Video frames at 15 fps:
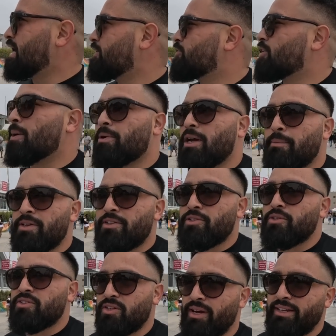that I grew up coming
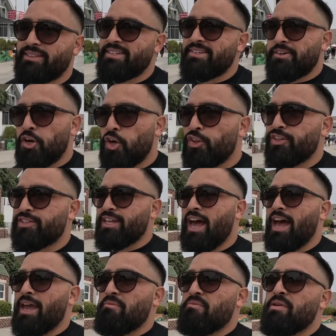to, so I see it all the
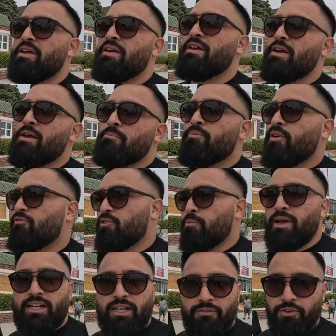time. But for
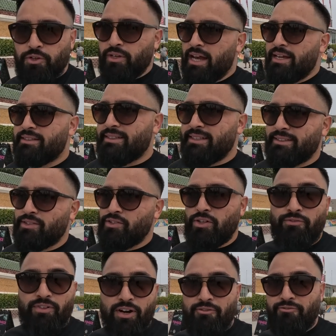many of you guys, this is
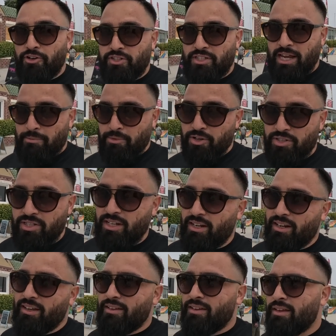the very first time you're
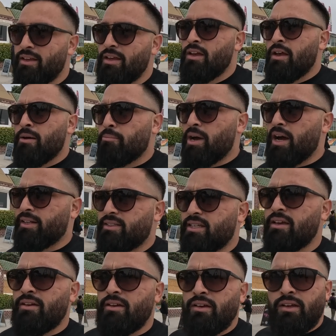seeing it. But
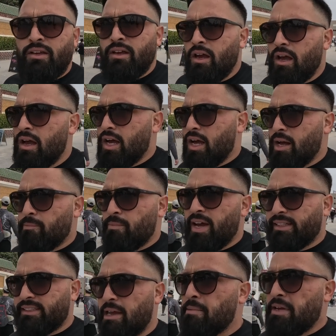
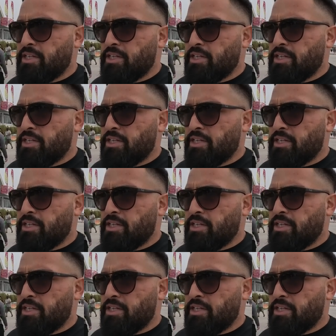as I